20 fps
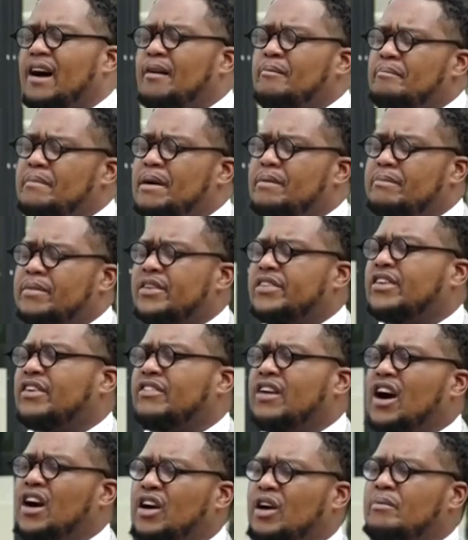are members of
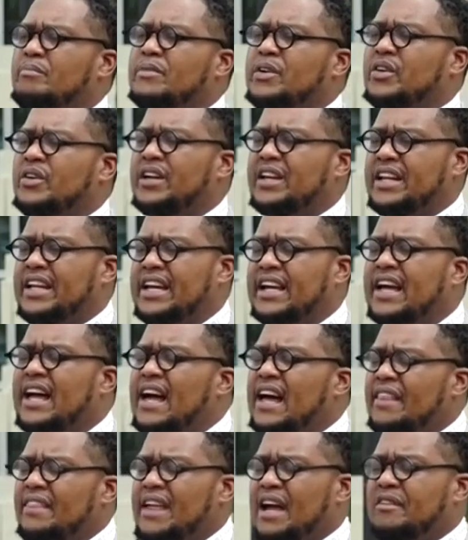our community
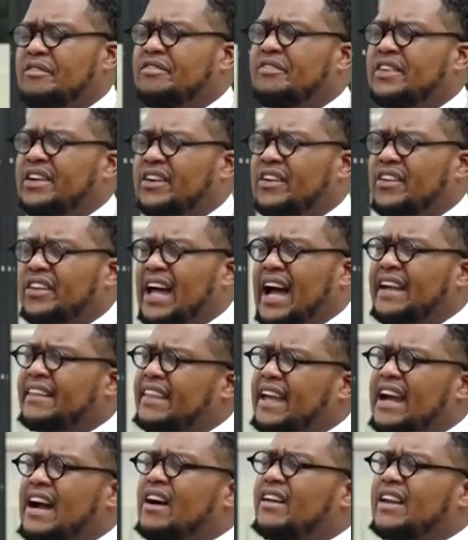that feel like
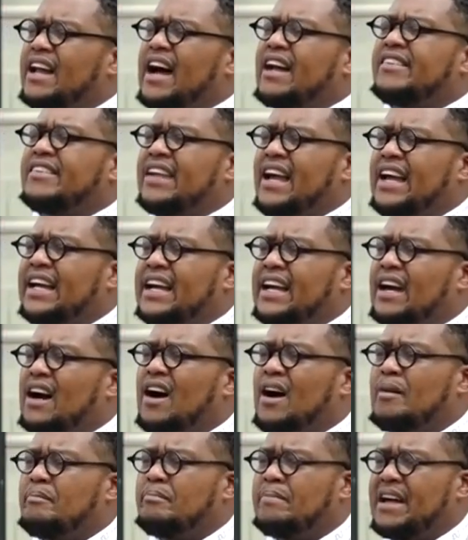they are not taking
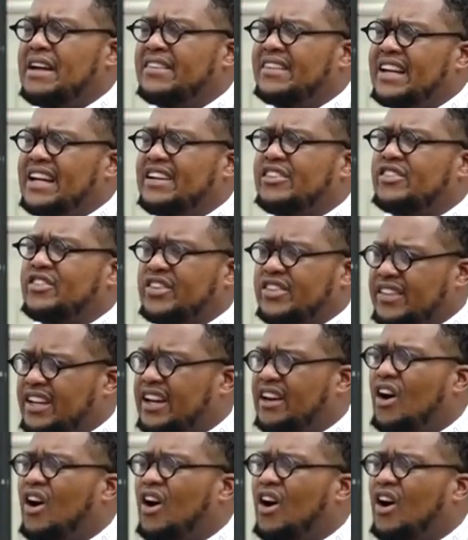our best interests at